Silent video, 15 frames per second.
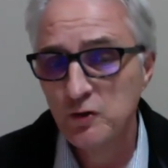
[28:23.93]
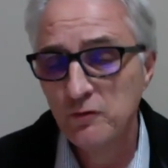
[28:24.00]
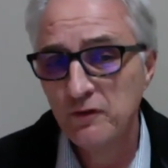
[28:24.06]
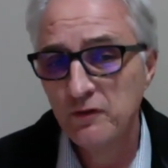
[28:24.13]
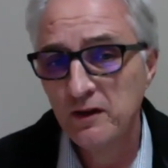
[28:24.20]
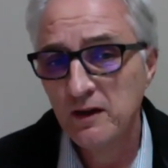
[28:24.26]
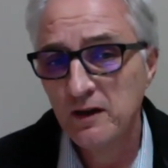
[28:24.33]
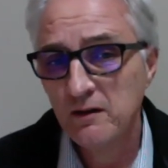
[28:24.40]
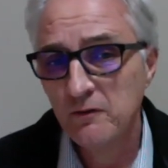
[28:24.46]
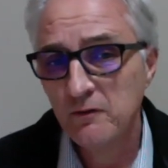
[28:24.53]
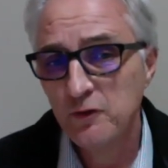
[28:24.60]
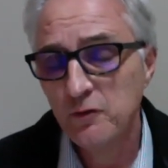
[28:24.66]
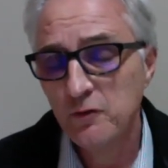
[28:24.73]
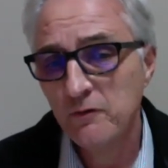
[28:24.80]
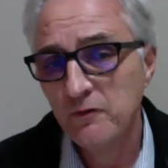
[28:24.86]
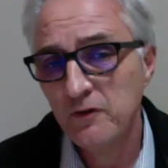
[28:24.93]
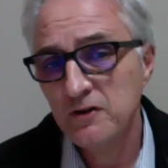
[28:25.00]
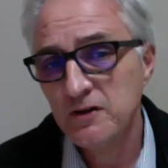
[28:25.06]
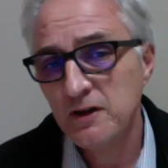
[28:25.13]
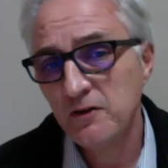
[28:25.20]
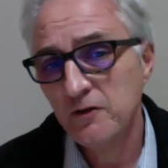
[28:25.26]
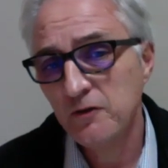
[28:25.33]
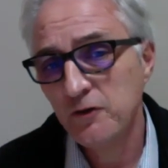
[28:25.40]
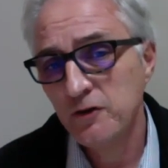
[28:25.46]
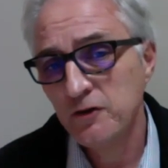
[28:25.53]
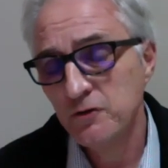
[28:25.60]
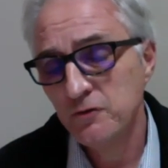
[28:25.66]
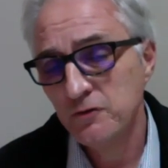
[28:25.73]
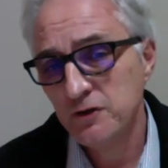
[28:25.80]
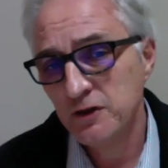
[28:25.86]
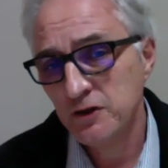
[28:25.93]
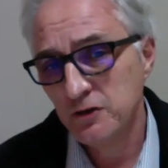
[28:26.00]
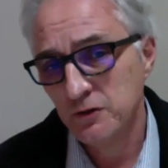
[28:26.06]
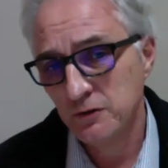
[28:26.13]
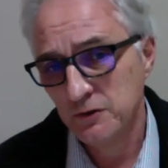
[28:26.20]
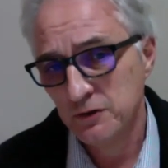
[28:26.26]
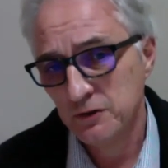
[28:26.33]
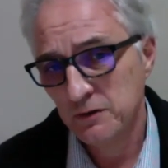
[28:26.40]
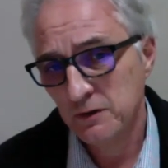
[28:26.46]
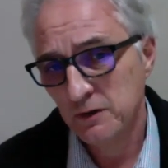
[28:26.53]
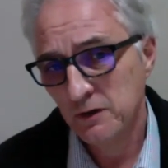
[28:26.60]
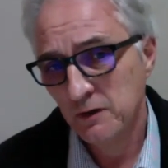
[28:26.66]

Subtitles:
of these other 3 jurisdictions?